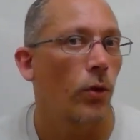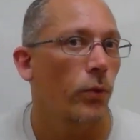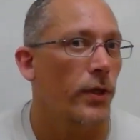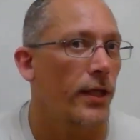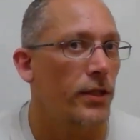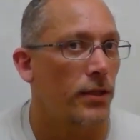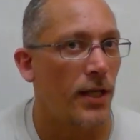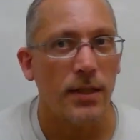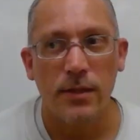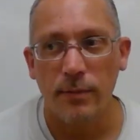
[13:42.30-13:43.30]
Or were they
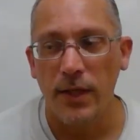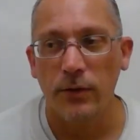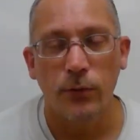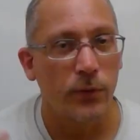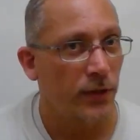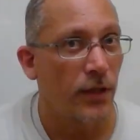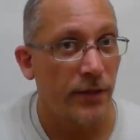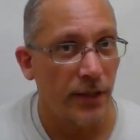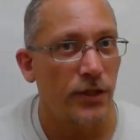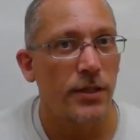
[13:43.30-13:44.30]
just estimated? Or
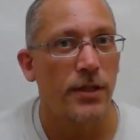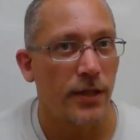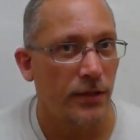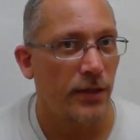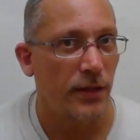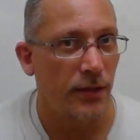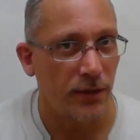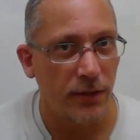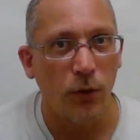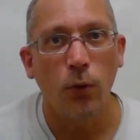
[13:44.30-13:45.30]
are they just there
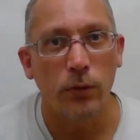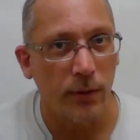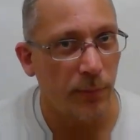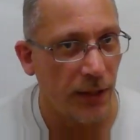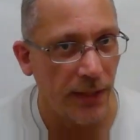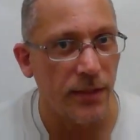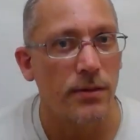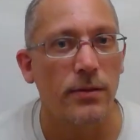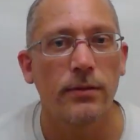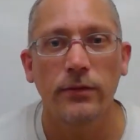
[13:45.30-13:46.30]
to hold the
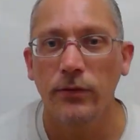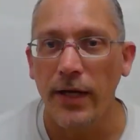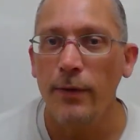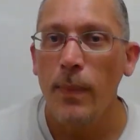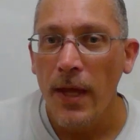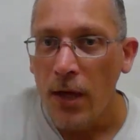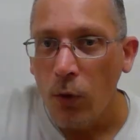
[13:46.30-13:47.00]
place, right?